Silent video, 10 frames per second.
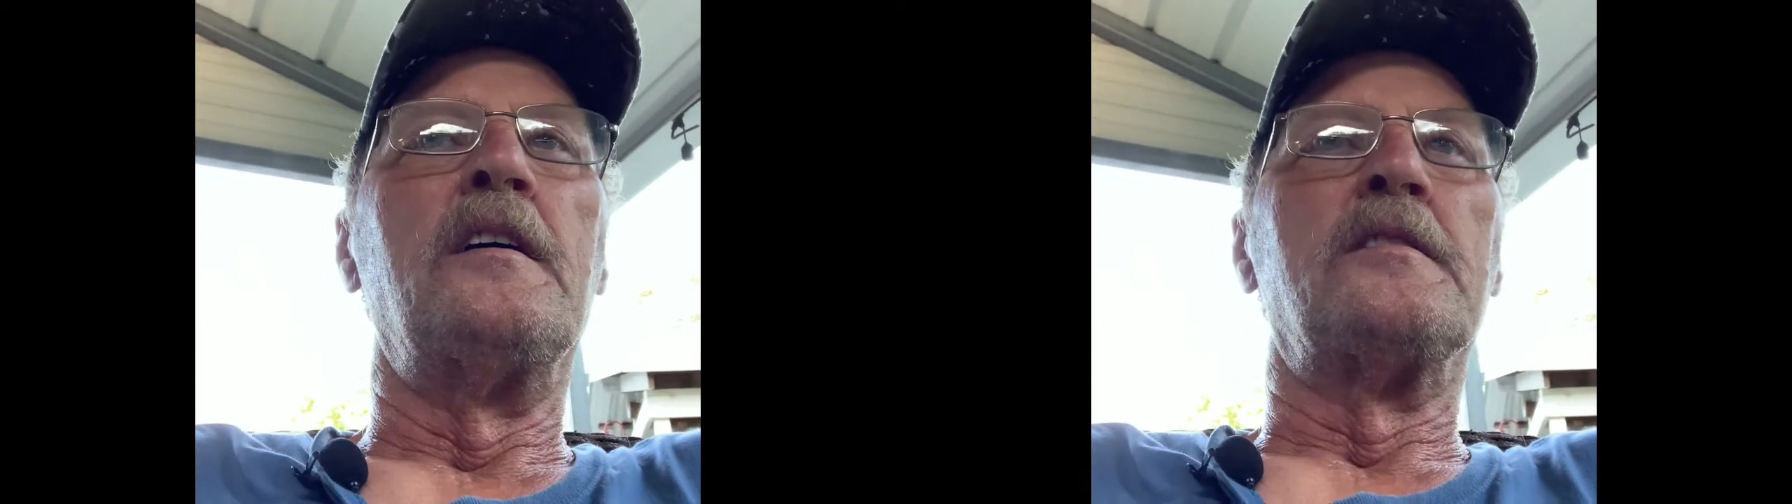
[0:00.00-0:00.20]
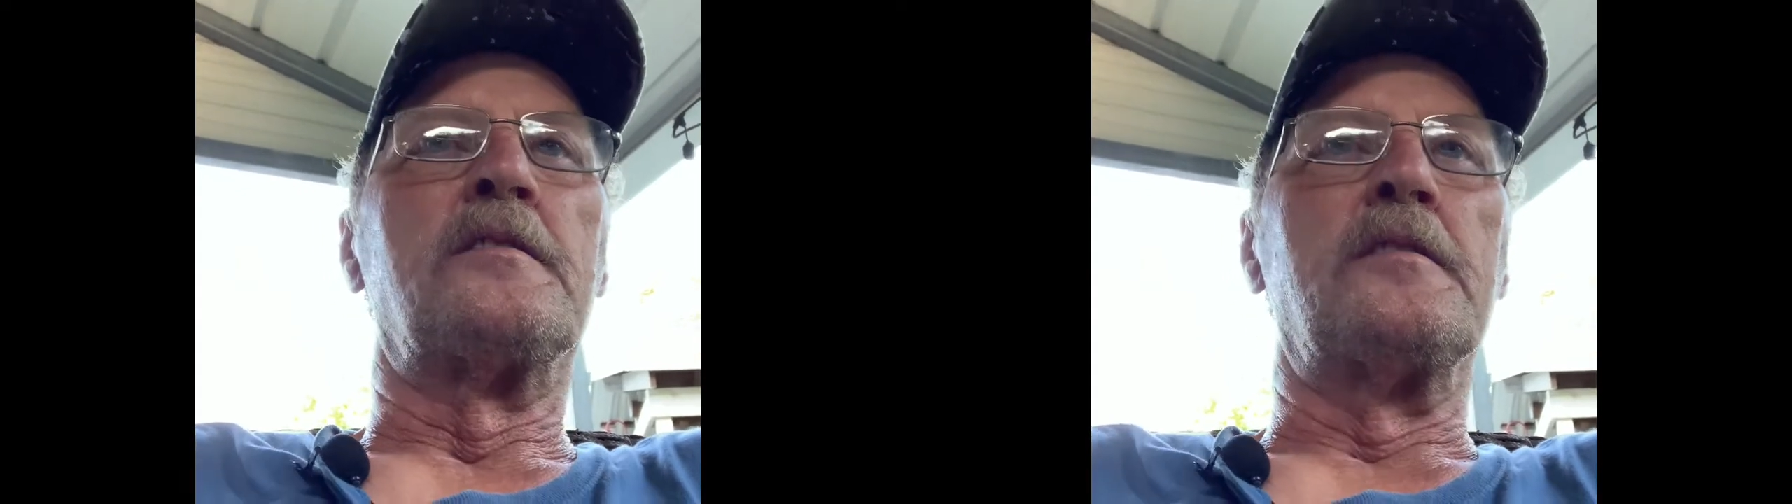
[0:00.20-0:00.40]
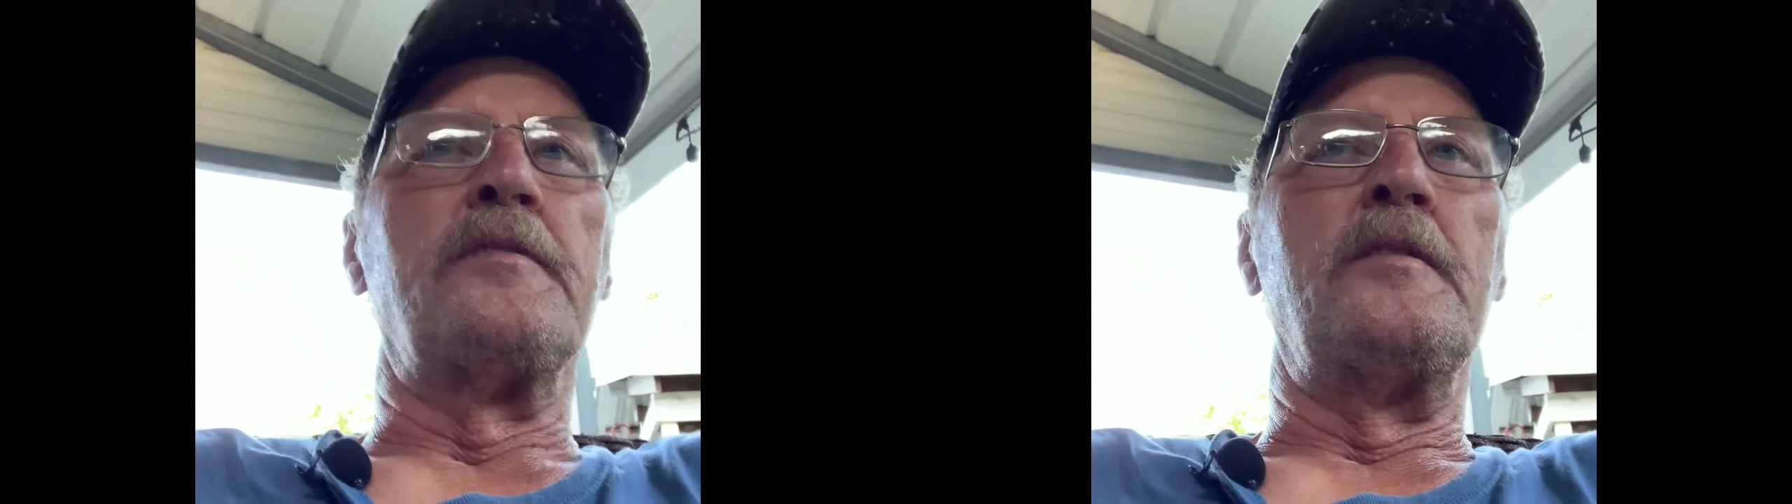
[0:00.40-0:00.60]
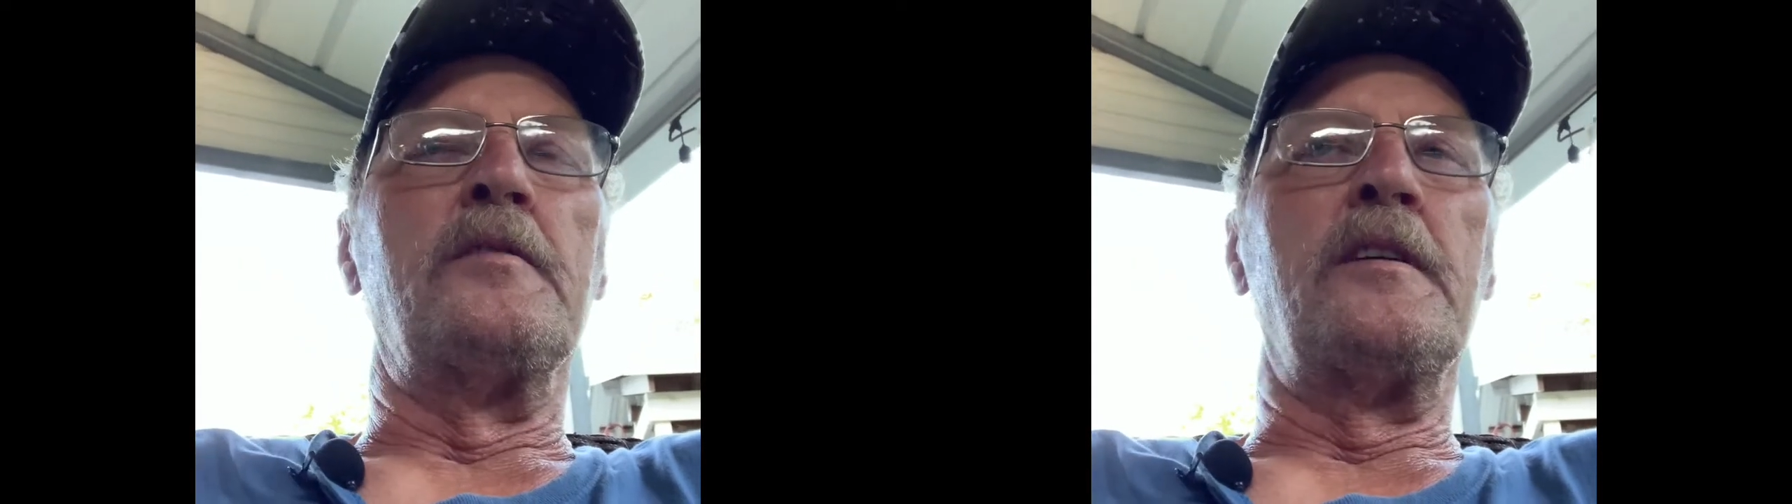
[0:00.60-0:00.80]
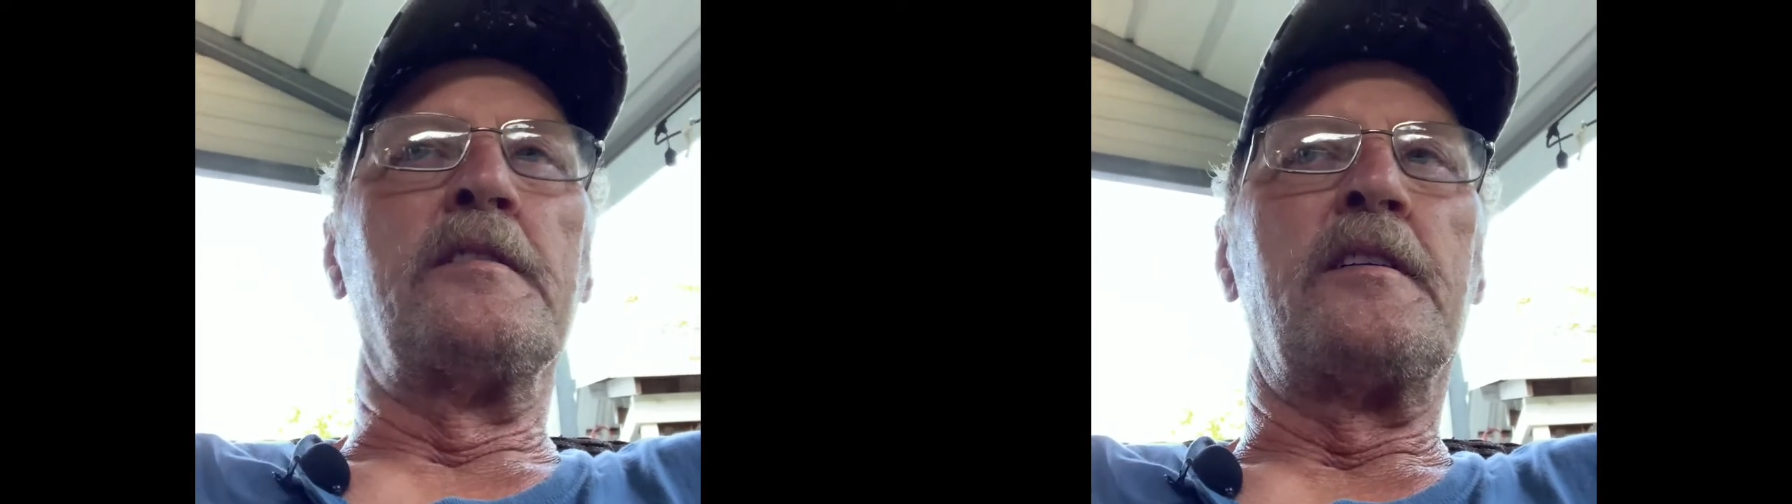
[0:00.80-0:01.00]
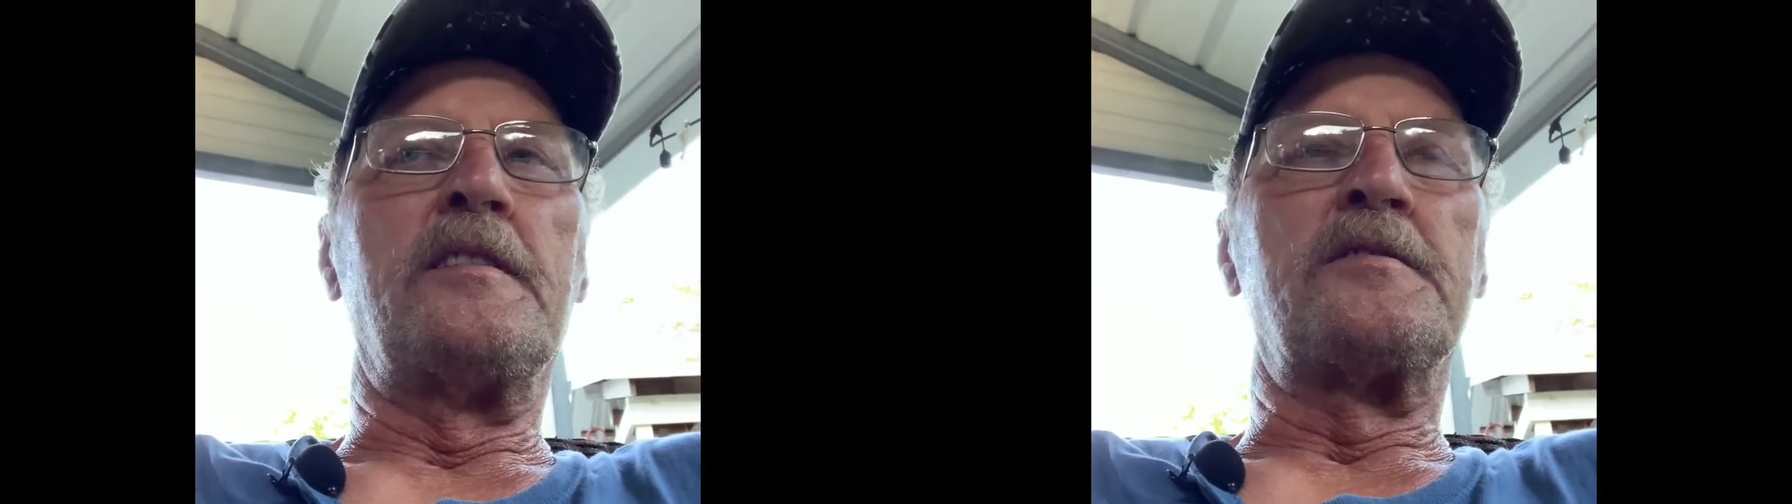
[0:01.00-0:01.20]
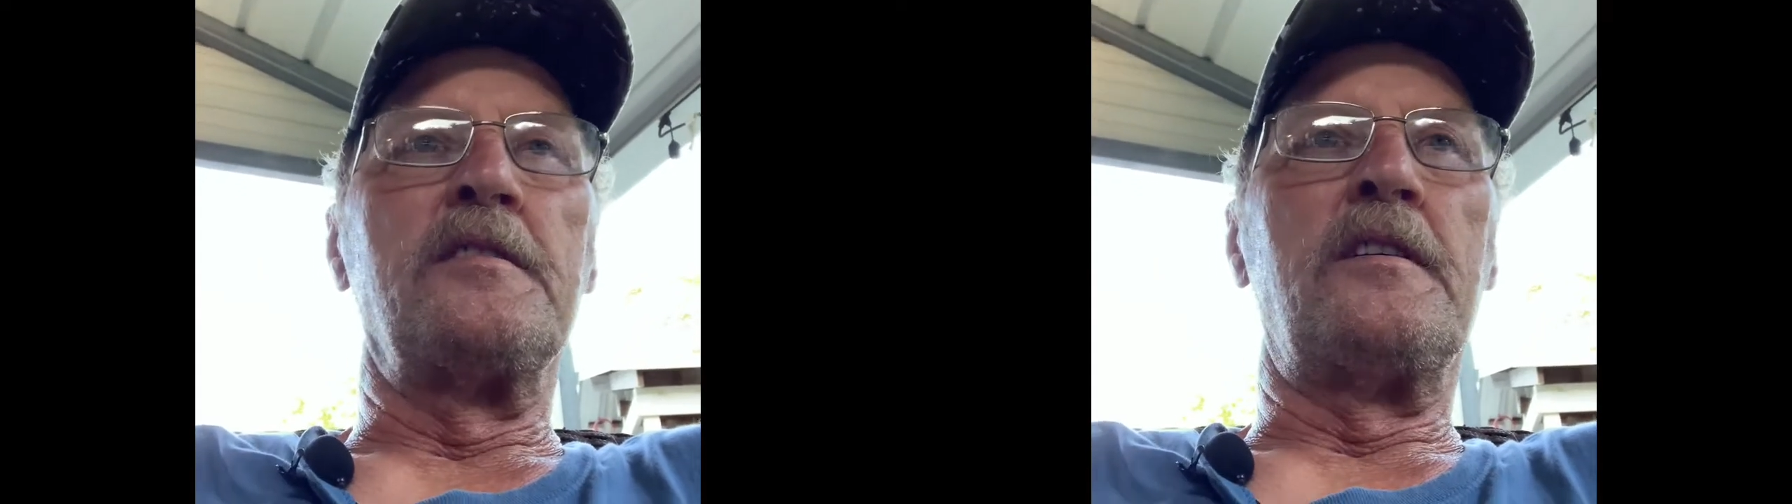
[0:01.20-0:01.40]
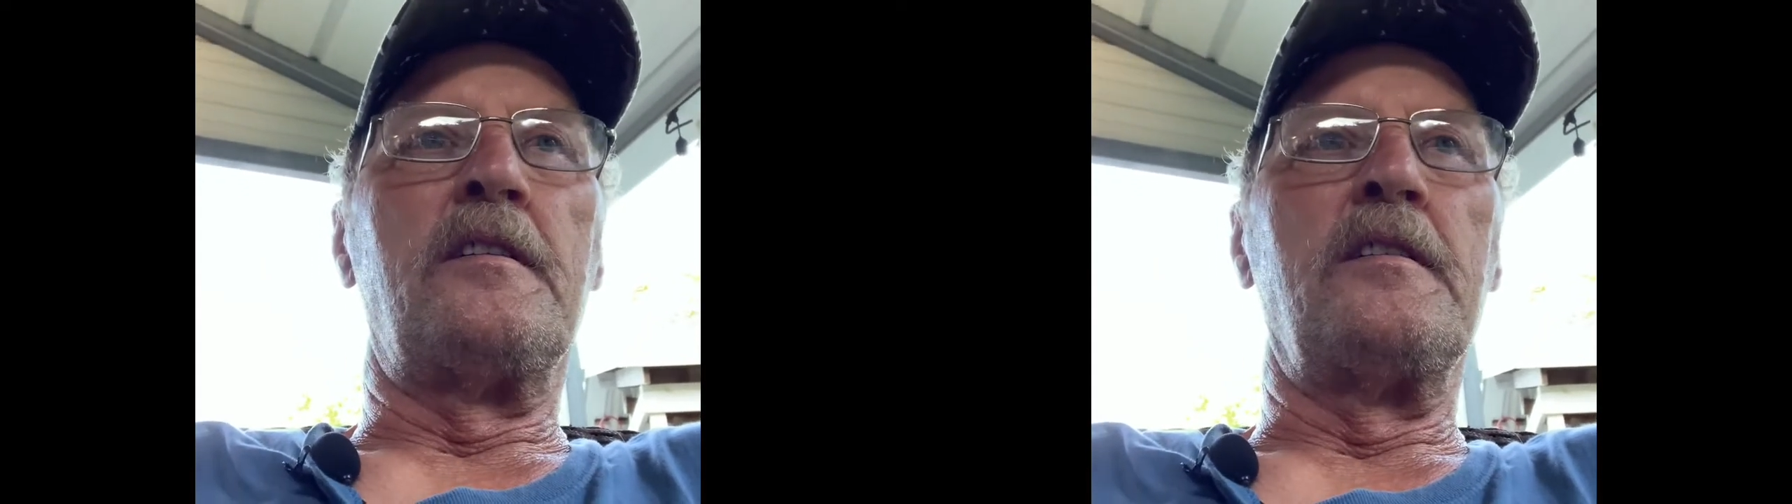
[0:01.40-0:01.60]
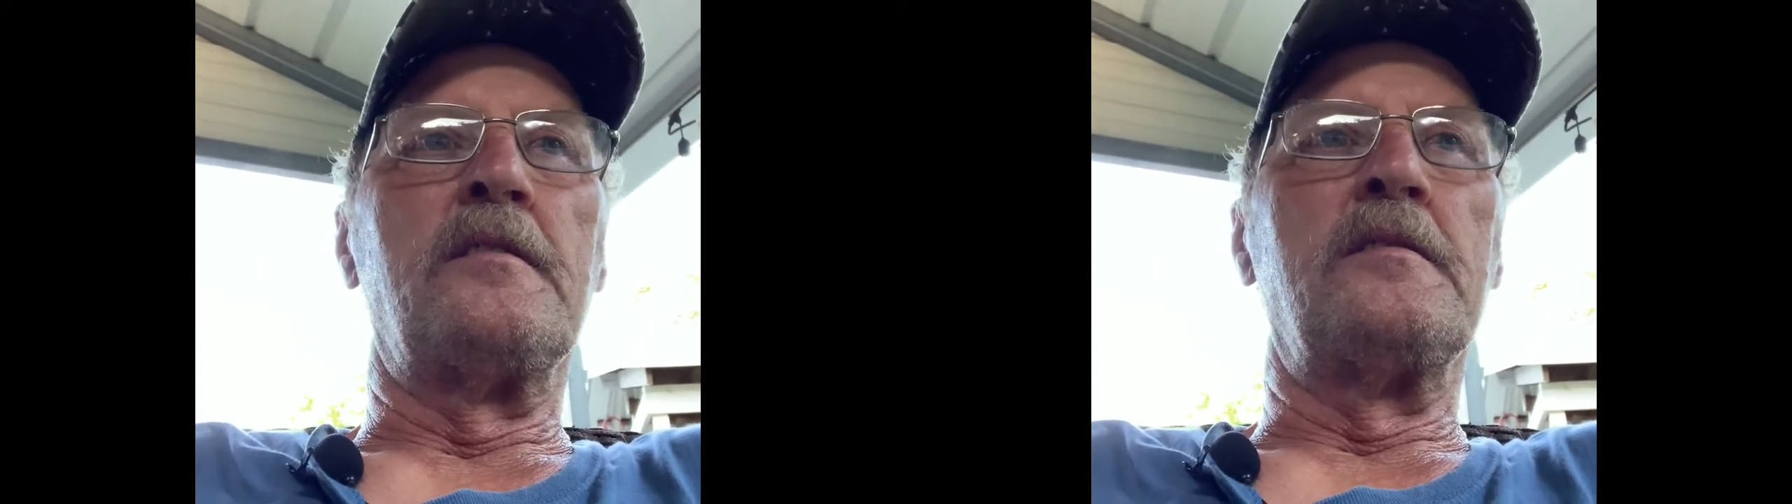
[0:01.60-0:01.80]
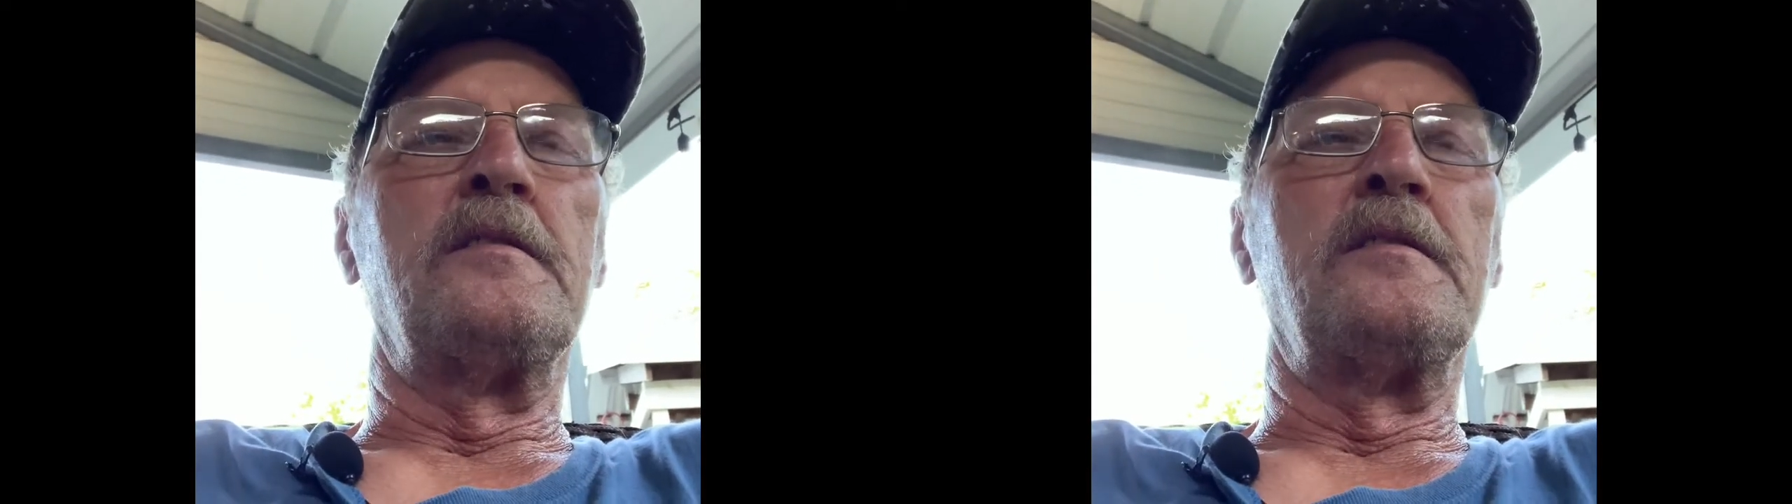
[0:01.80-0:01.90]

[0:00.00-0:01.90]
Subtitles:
So if you run into that scenario,